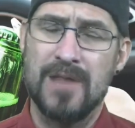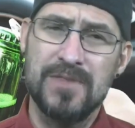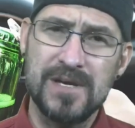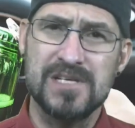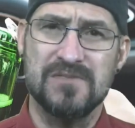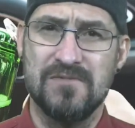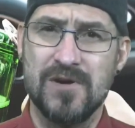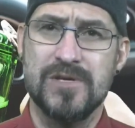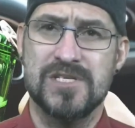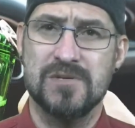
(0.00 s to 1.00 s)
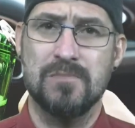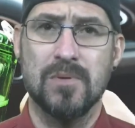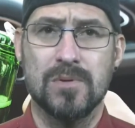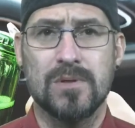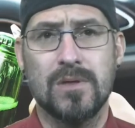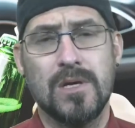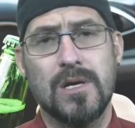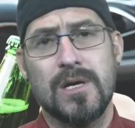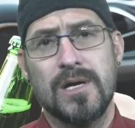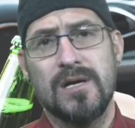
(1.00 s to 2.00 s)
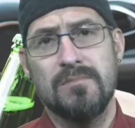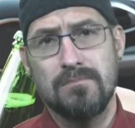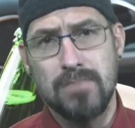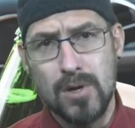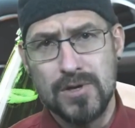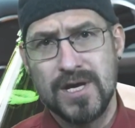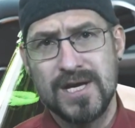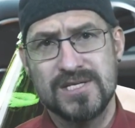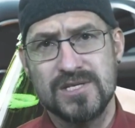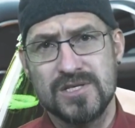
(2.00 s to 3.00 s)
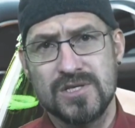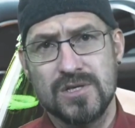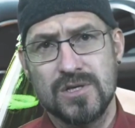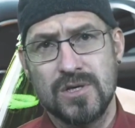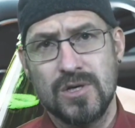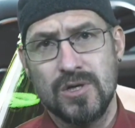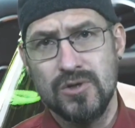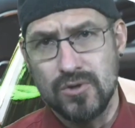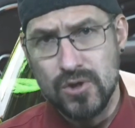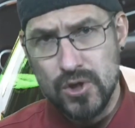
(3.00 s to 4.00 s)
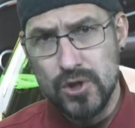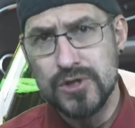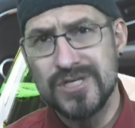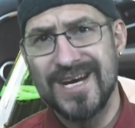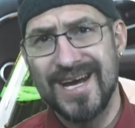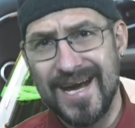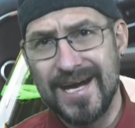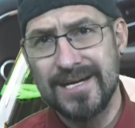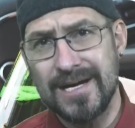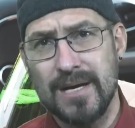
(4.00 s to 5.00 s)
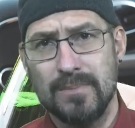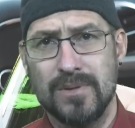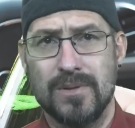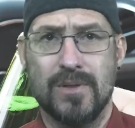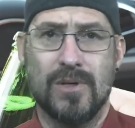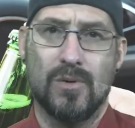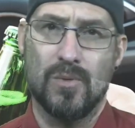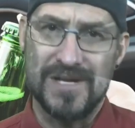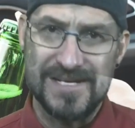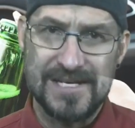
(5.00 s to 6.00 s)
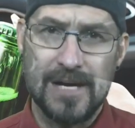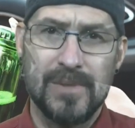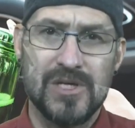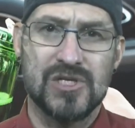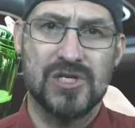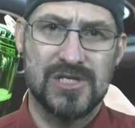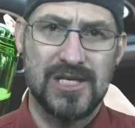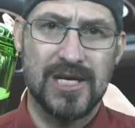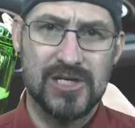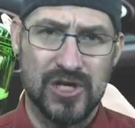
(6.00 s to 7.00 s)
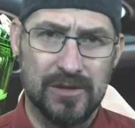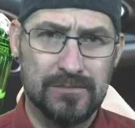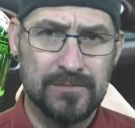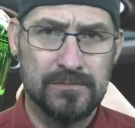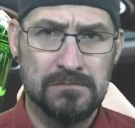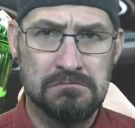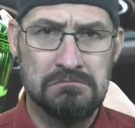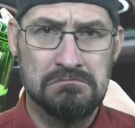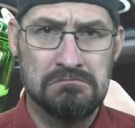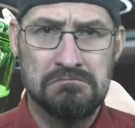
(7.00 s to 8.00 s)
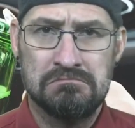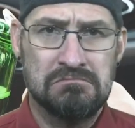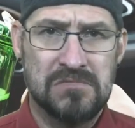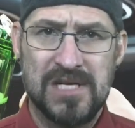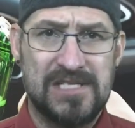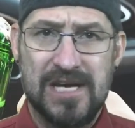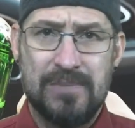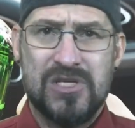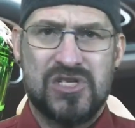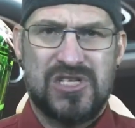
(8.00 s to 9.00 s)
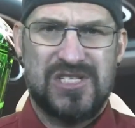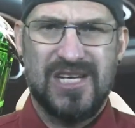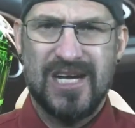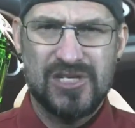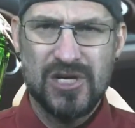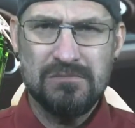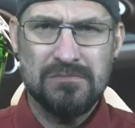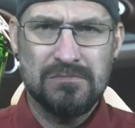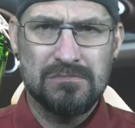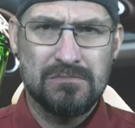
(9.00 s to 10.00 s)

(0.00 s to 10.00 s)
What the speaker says: I think it's very simple. In both cases, you could end up with a damaged teenager. A damaged teenager?